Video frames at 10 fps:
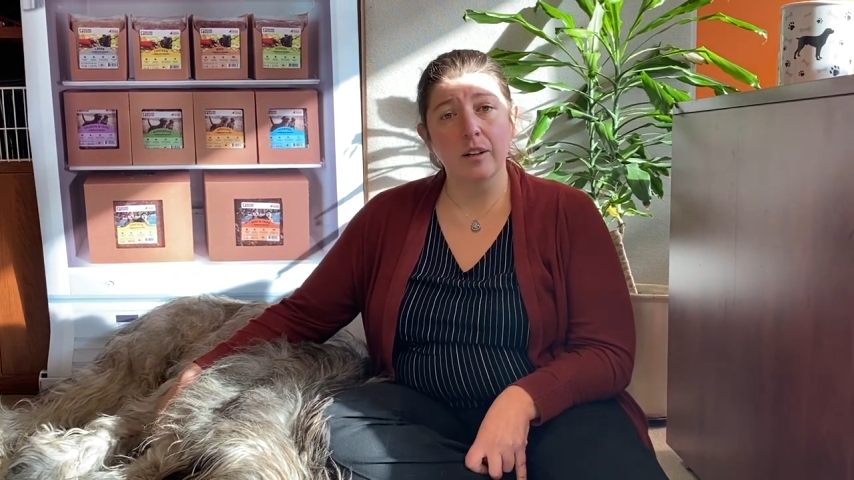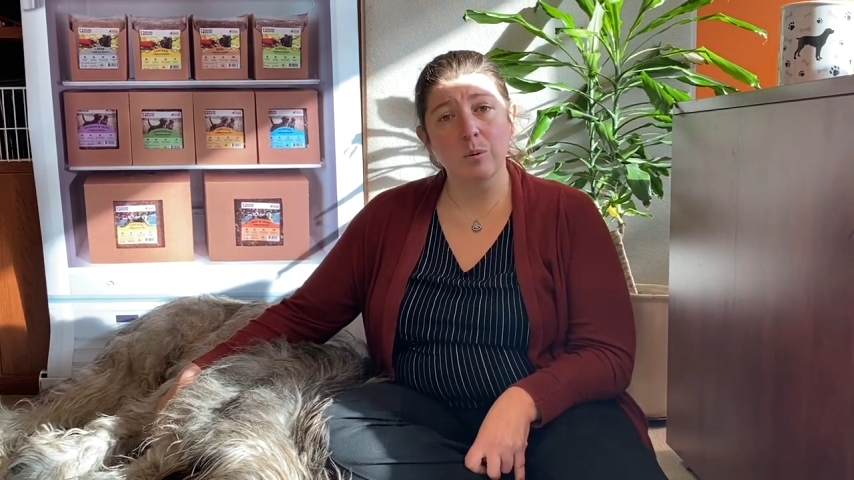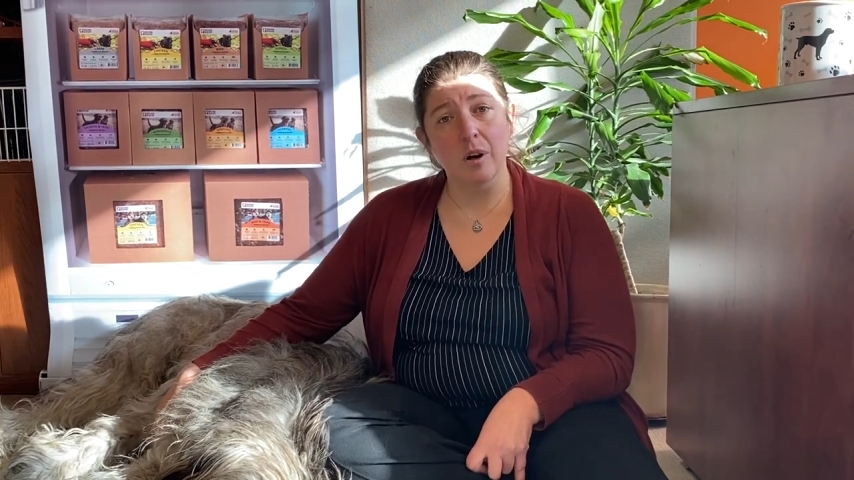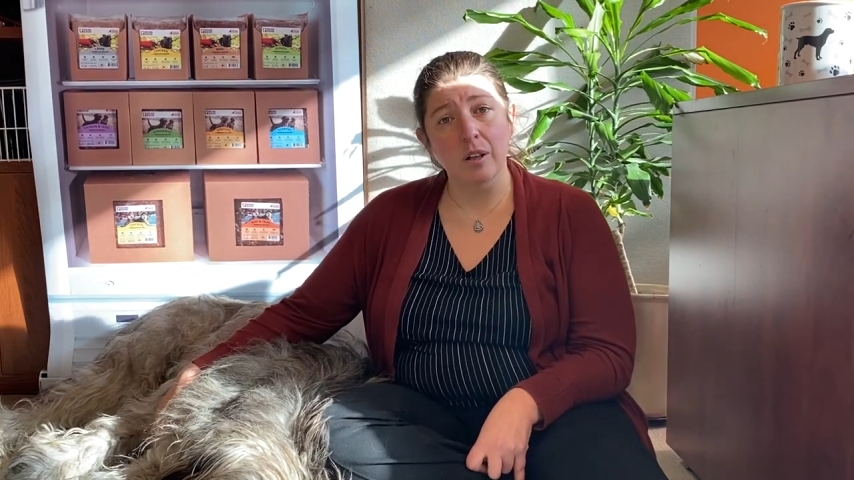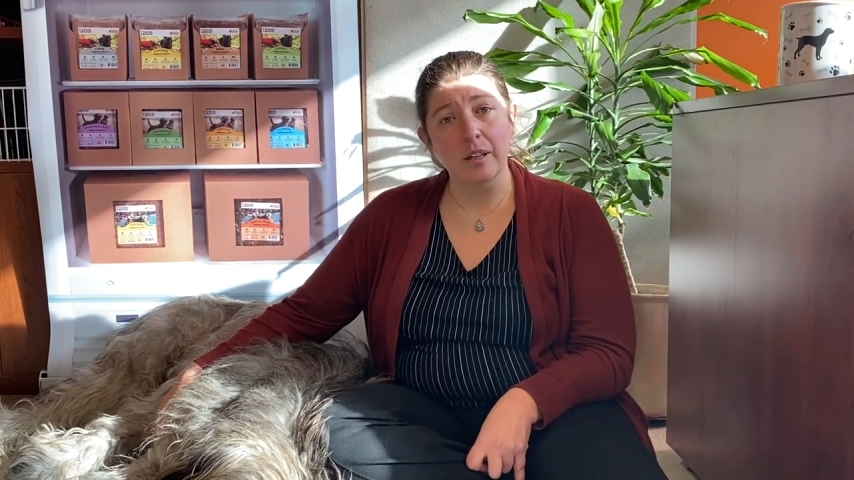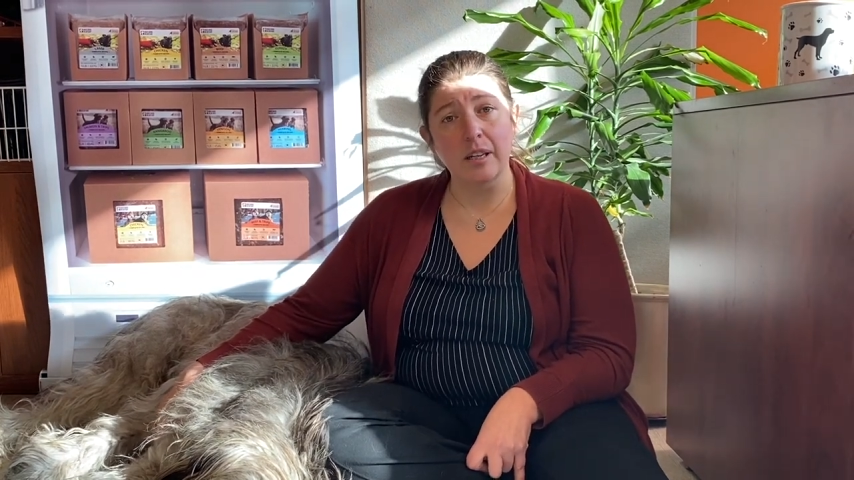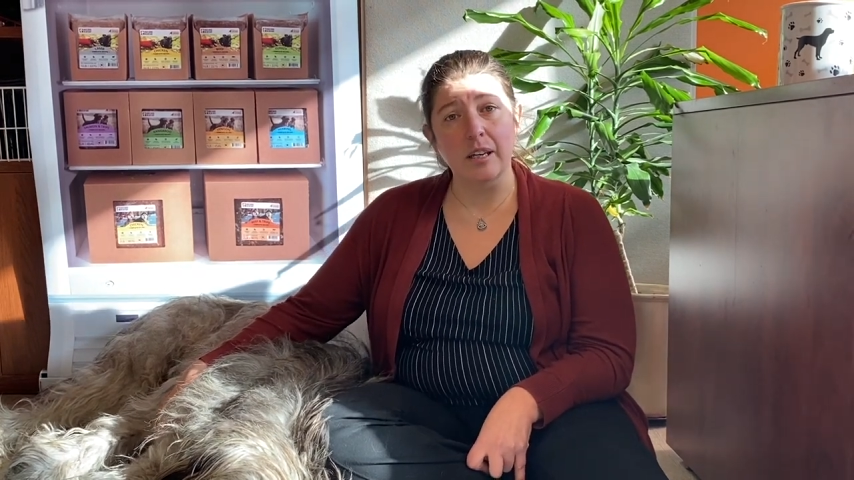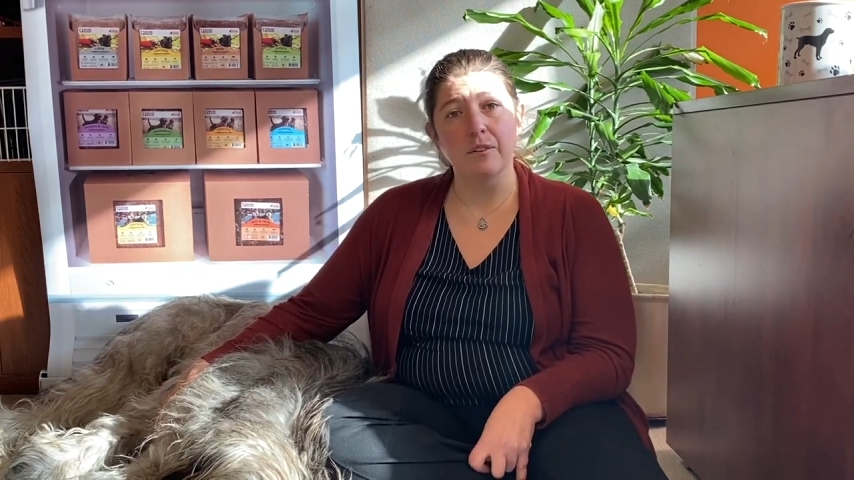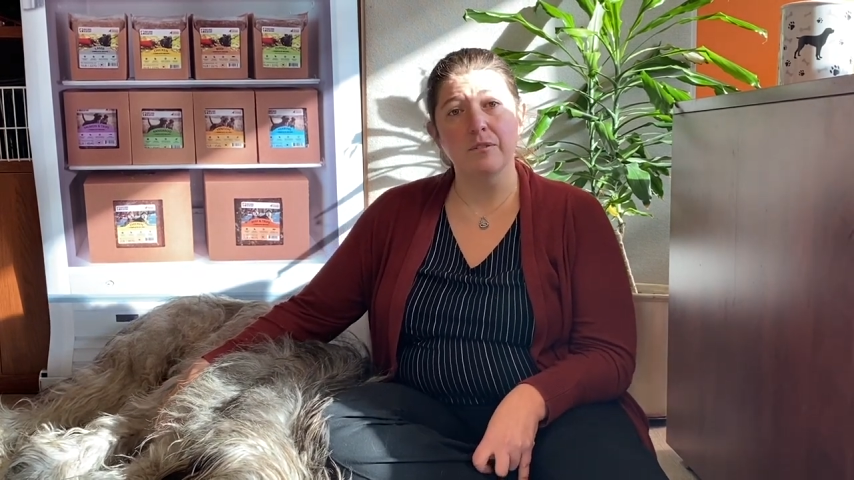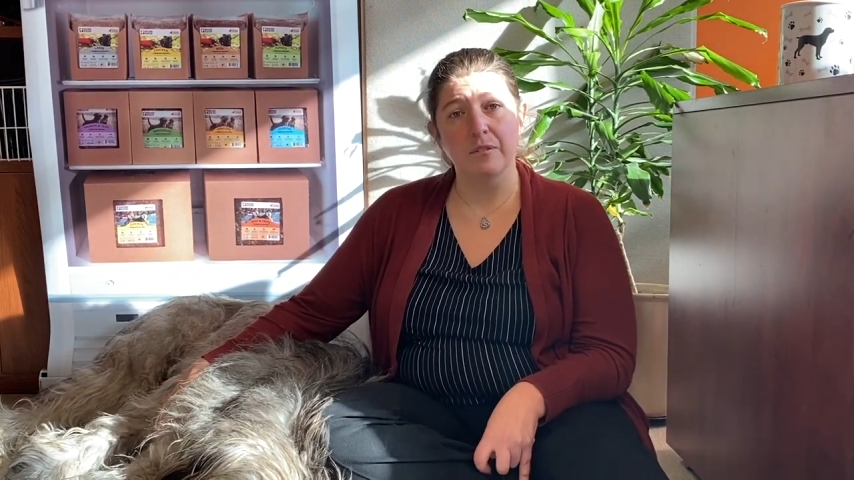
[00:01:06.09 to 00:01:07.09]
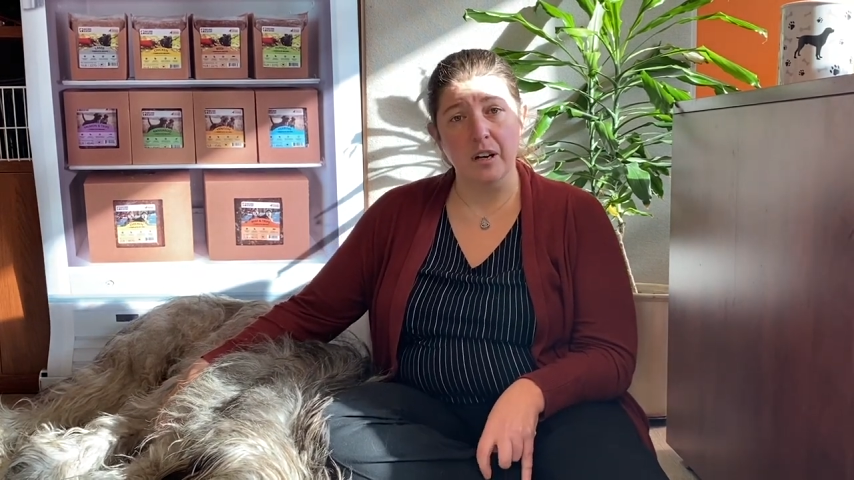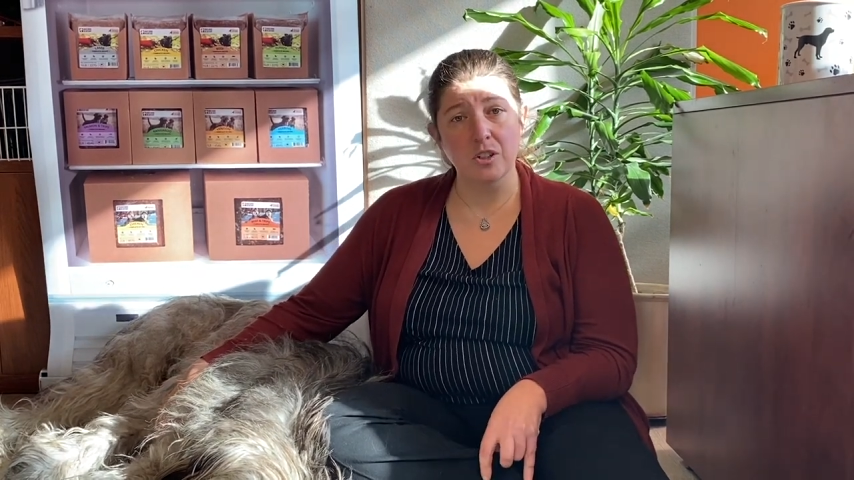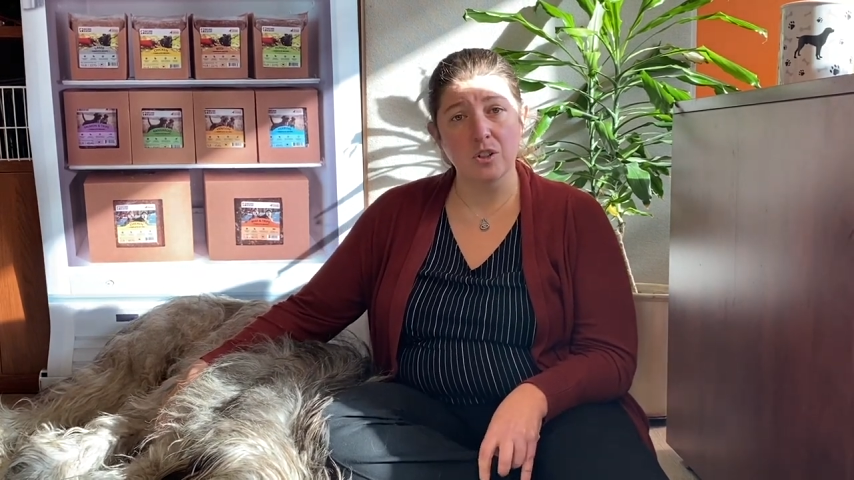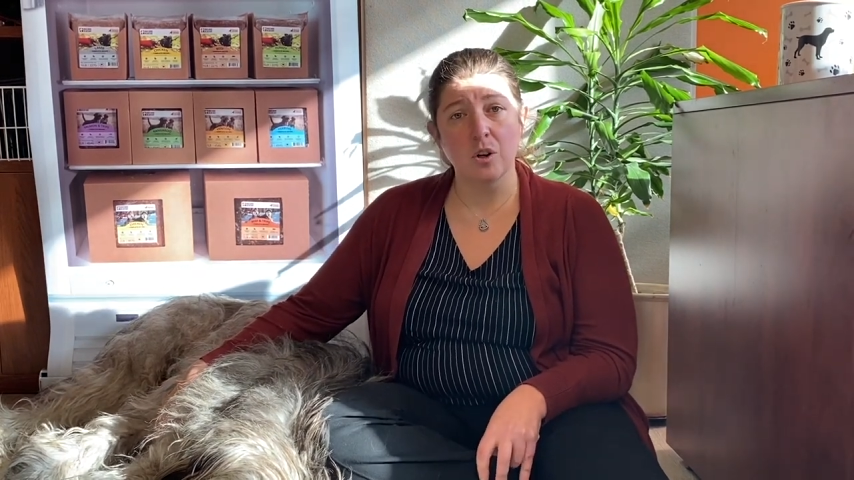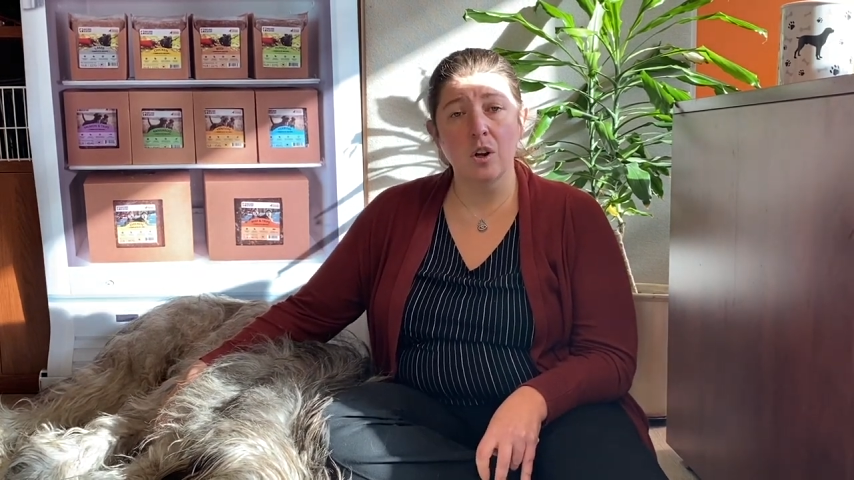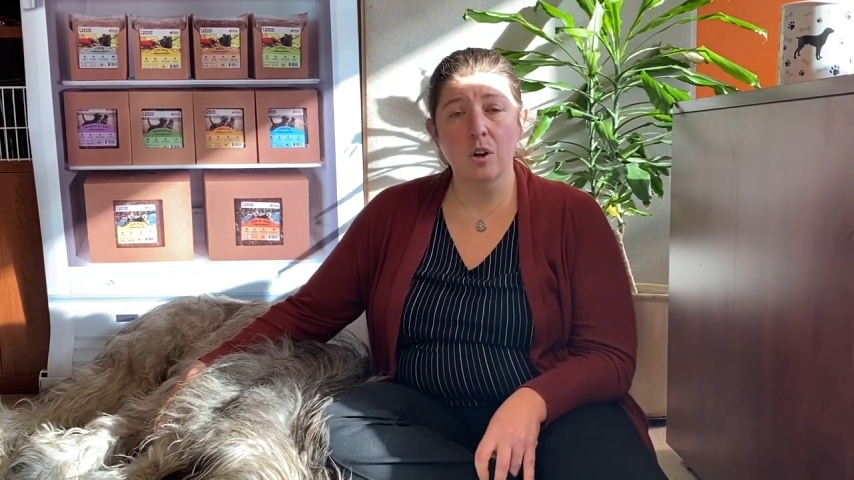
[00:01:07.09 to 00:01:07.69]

quality, fresh,